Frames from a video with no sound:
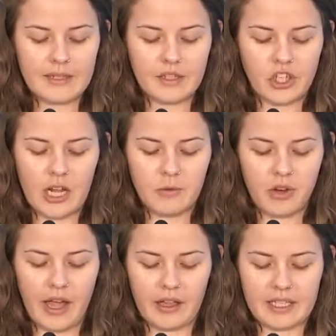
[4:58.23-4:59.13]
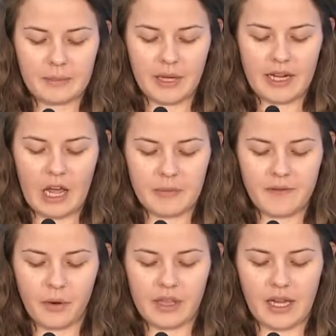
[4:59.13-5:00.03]
As the sham trial has played out
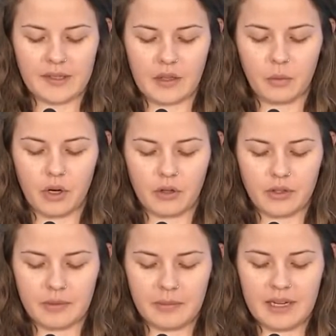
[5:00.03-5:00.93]
before the eyes of the world,